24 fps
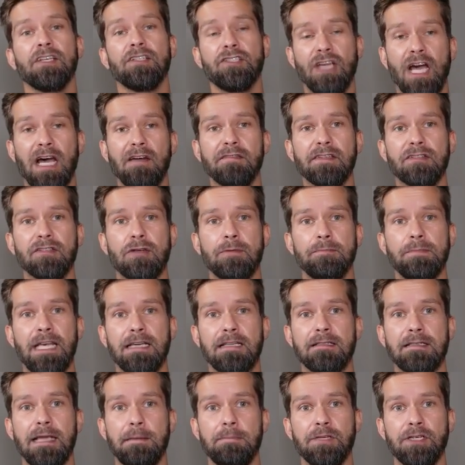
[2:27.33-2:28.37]
JavaScript
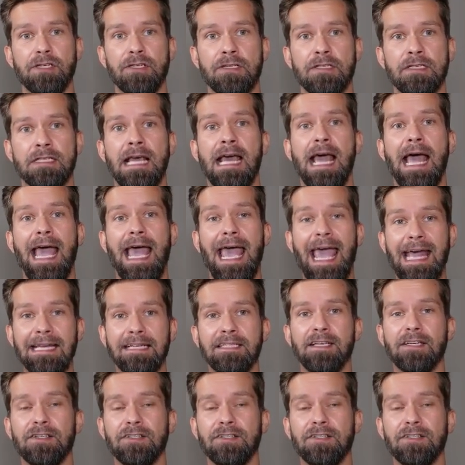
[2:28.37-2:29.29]
exceptions and